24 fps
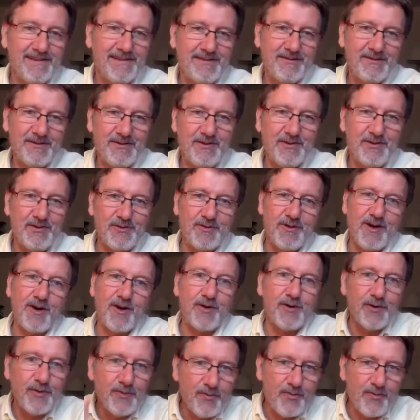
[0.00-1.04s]
you know, our
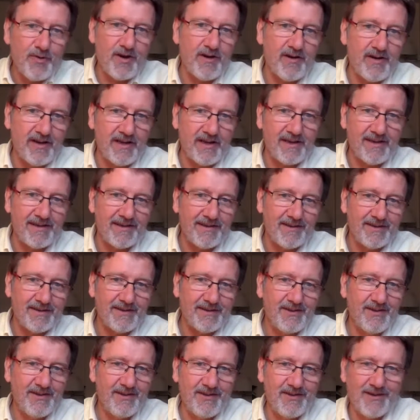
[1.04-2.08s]
own worry,
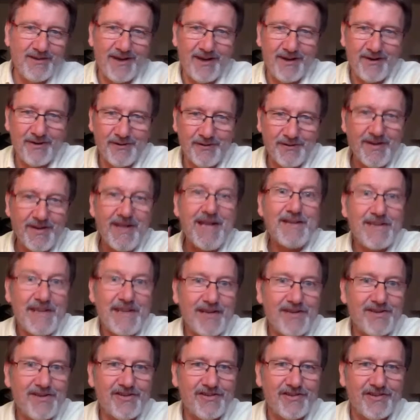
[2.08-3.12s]
our own
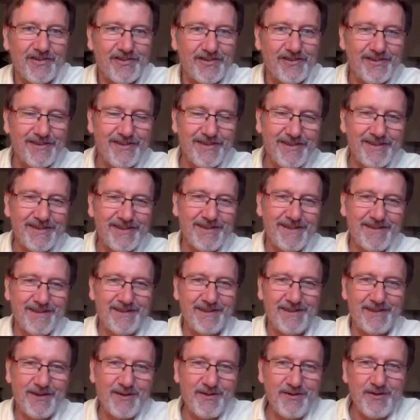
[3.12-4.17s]
tension.
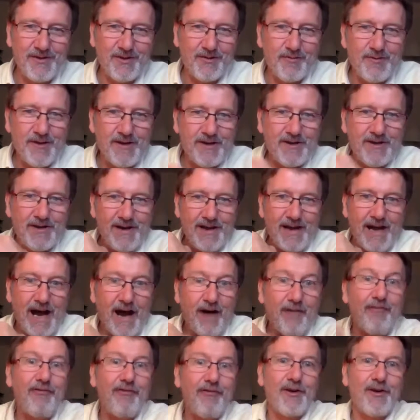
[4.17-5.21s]
You know, we're
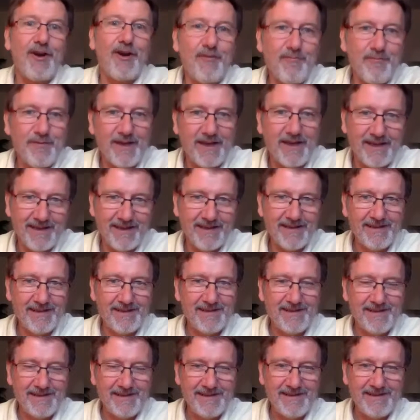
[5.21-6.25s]
affirming
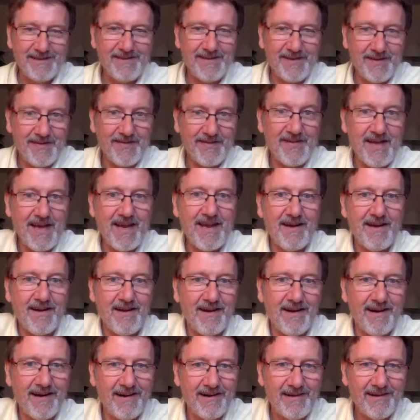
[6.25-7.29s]
that they
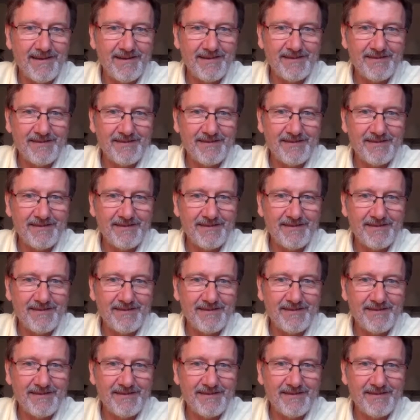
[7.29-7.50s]
are